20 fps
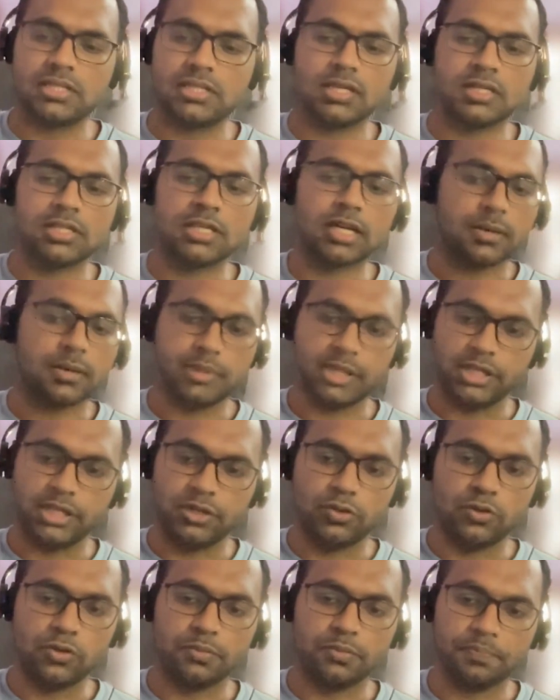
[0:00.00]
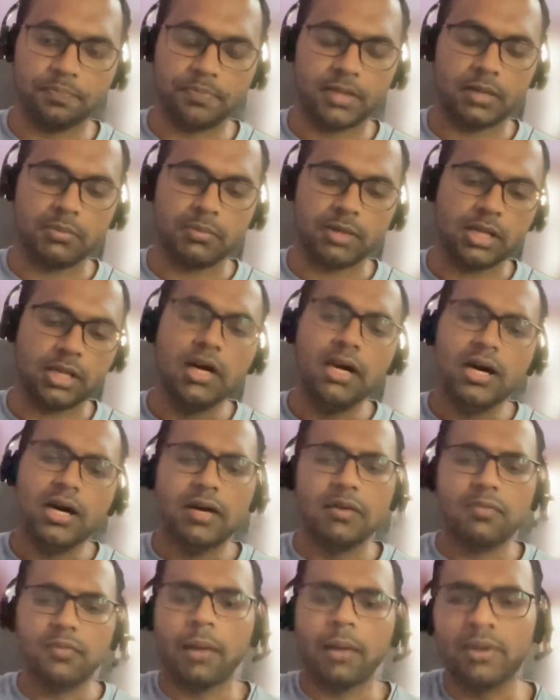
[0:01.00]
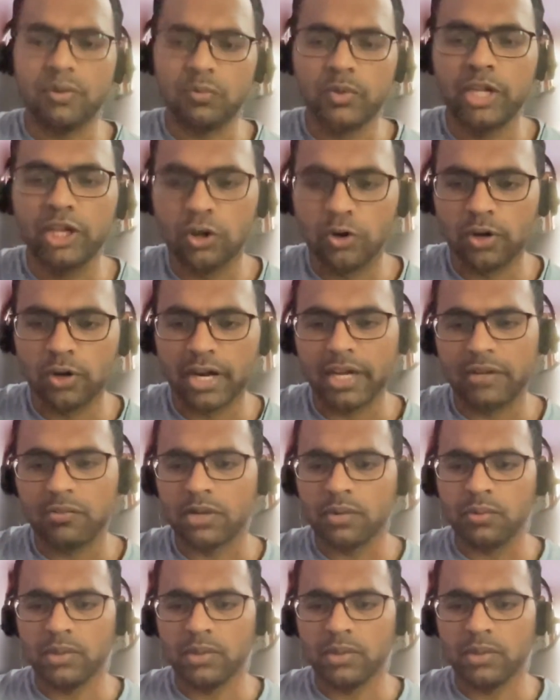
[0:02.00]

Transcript: things are a big no. I mean, we know, right, when